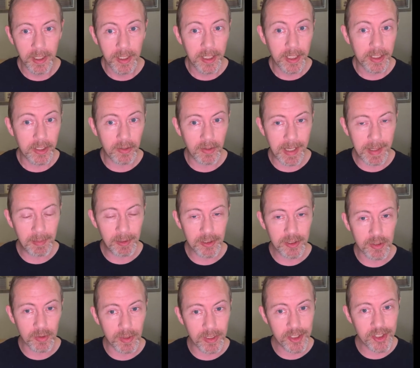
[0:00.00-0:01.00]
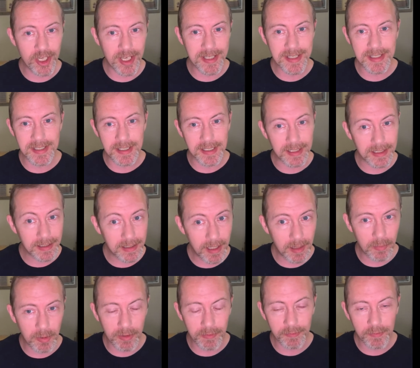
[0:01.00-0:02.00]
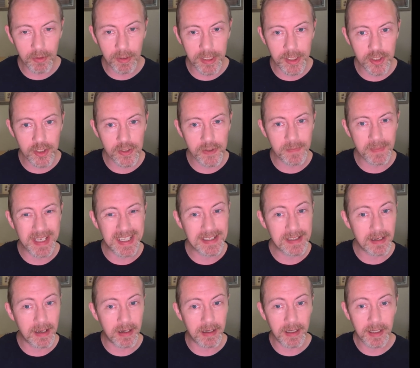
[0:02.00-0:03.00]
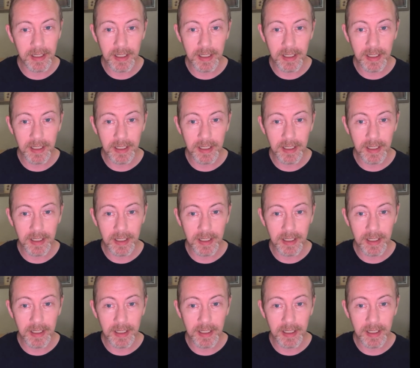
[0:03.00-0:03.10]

you're able to adjust the number of creatures based on